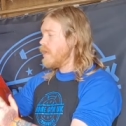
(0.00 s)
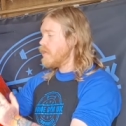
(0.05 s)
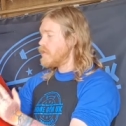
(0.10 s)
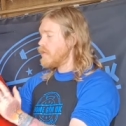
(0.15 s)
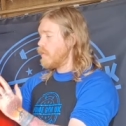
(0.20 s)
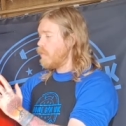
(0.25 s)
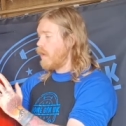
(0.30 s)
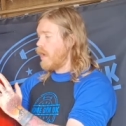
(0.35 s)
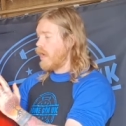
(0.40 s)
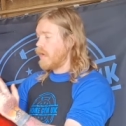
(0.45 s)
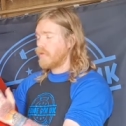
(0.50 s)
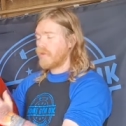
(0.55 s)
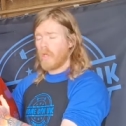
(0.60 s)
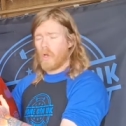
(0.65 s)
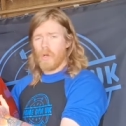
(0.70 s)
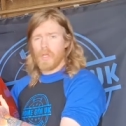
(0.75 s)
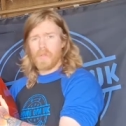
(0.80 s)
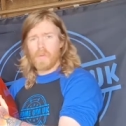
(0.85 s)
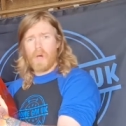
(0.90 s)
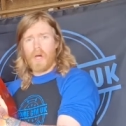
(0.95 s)
So what I'll
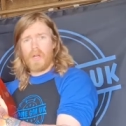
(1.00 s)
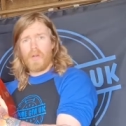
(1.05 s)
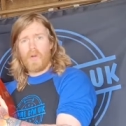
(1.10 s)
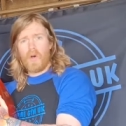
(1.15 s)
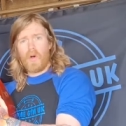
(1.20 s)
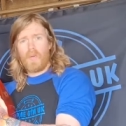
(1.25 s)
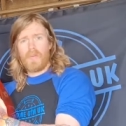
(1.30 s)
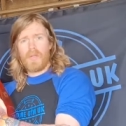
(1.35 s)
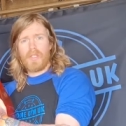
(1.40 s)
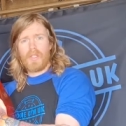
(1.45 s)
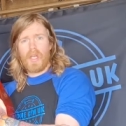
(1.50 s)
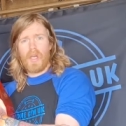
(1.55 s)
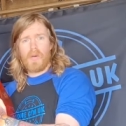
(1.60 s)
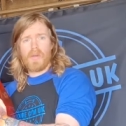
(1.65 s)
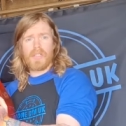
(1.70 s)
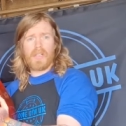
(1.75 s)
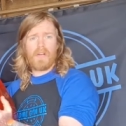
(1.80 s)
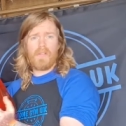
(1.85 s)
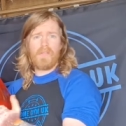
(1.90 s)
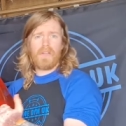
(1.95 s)
do is what I normally do
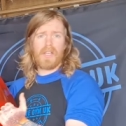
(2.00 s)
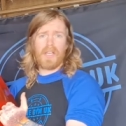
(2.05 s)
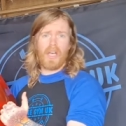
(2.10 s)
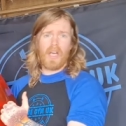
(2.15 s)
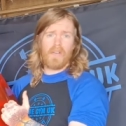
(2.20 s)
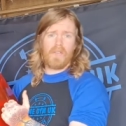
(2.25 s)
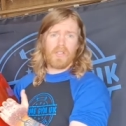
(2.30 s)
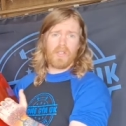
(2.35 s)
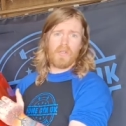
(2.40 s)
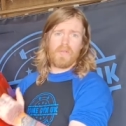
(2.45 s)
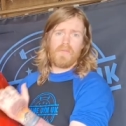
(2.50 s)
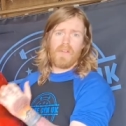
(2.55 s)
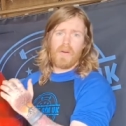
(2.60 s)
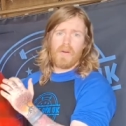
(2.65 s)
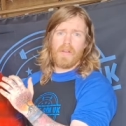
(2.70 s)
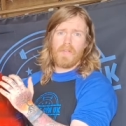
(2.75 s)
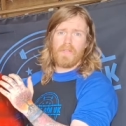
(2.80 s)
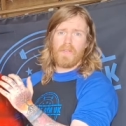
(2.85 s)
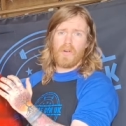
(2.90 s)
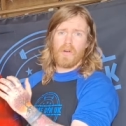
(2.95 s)
is I flick over to a
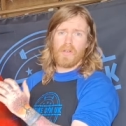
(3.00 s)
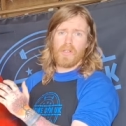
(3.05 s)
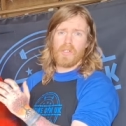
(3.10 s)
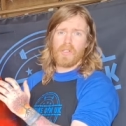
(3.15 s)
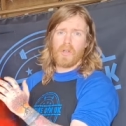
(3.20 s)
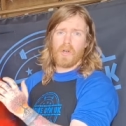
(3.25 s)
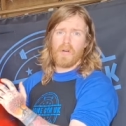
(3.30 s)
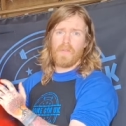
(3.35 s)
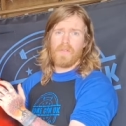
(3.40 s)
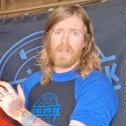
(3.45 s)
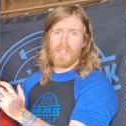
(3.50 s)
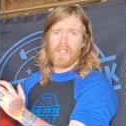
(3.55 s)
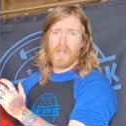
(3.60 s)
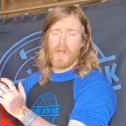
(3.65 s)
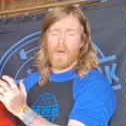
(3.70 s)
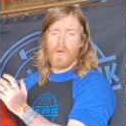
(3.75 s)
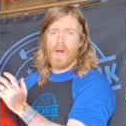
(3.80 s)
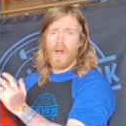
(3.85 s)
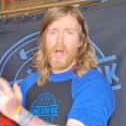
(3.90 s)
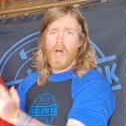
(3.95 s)
very short
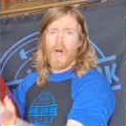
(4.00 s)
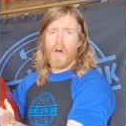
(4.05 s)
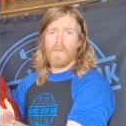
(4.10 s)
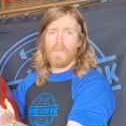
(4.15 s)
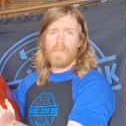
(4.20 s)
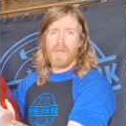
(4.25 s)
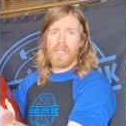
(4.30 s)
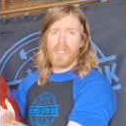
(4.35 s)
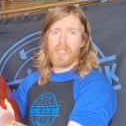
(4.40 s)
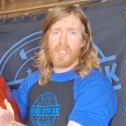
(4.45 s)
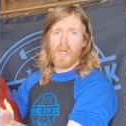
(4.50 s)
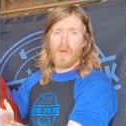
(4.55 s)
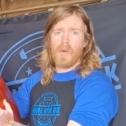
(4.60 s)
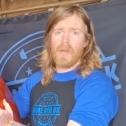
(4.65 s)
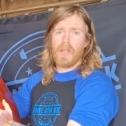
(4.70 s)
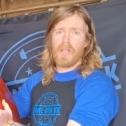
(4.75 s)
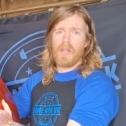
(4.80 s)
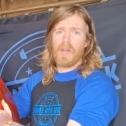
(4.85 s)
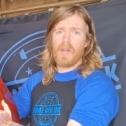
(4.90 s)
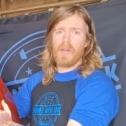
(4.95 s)
video of me
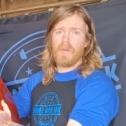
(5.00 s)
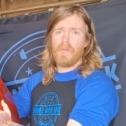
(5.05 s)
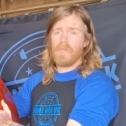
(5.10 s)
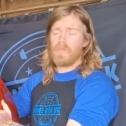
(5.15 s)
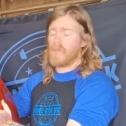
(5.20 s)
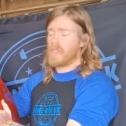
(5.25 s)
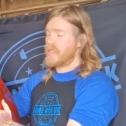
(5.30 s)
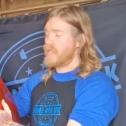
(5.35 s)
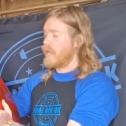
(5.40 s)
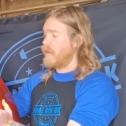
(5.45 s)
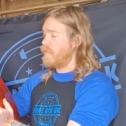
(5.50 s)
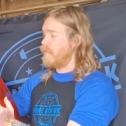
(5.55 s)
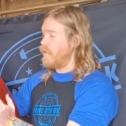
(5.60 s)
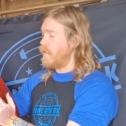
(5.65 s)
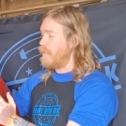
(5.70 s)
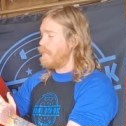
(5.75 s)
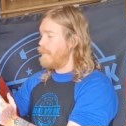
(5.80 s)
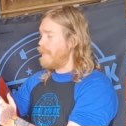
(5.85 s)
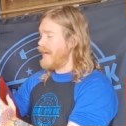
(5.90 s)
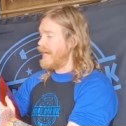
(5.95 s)
showing myself
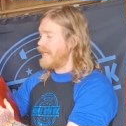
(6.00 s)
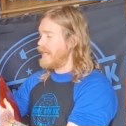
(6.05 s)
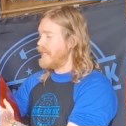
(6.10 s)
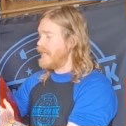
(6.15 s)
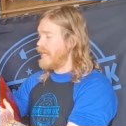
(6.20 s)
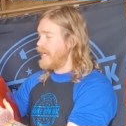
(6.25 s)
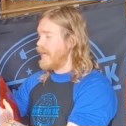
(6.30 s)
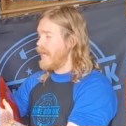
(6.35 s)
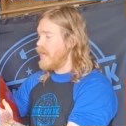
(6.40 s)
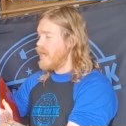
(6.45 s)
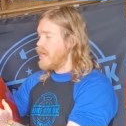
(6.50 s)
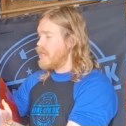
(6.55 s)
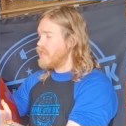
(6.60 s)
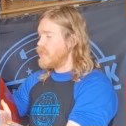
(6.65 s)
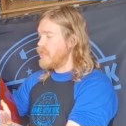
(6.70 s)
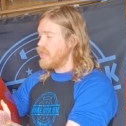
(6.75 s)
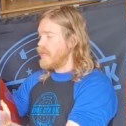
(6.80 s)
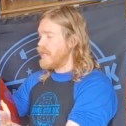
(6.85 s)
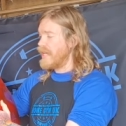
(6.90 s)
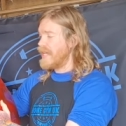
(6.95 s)
unpacking it,
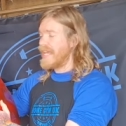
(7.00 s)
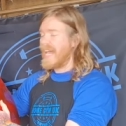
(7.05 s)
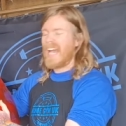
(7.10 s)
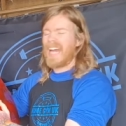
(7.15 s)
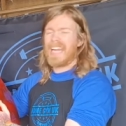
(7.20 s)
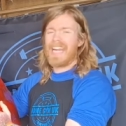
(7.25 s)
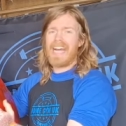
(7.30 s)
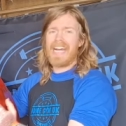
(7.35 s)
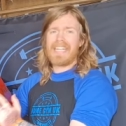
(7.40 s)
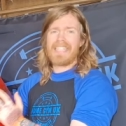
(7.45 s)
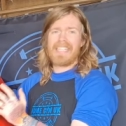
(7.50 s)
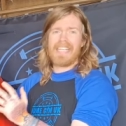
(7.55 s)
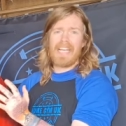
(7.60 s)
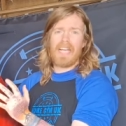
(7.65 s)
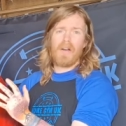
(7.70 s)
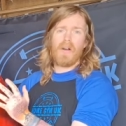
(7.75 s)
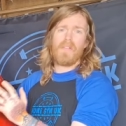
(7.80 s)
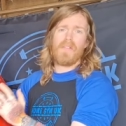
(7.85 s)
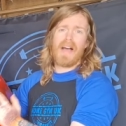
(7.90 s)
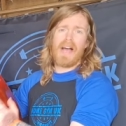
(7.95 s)
so you can get an
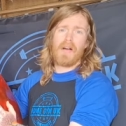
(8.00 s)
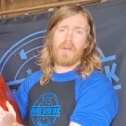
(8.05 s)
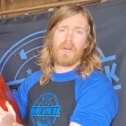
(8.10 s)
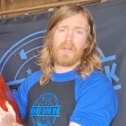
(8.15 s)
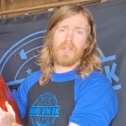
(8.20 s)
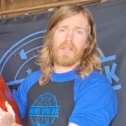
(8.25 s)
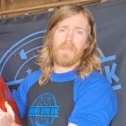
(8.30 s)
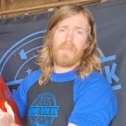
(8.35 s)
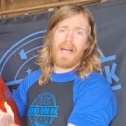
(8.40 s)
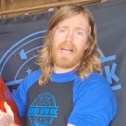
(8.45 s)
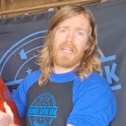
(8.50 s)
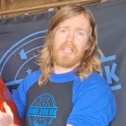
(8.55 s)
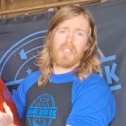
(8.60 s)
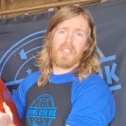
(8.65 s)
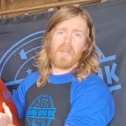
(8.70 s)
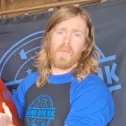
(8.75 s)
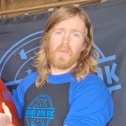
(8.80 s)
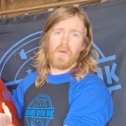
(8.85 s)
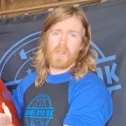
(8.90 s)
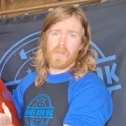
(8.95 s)
idea of how good the
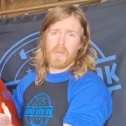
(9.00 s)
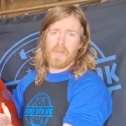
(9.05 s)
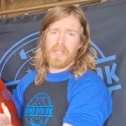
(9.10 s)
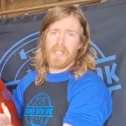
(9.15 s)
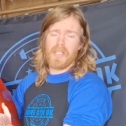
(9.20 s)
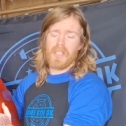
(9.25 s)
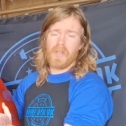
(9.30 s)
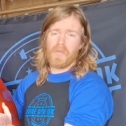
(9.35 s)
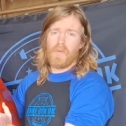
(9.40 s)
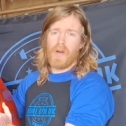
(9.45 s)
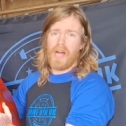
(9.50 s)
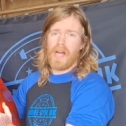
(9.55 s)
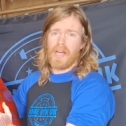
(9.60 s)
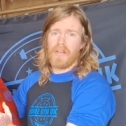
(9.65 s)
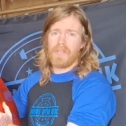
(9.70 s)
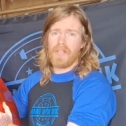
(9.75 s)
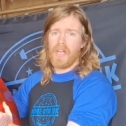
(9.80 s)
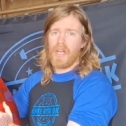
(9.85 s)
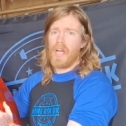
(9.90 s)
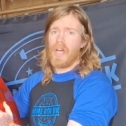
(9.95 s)
packaging was when this
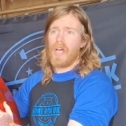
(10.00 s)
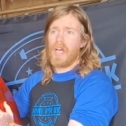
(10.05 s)
arrived.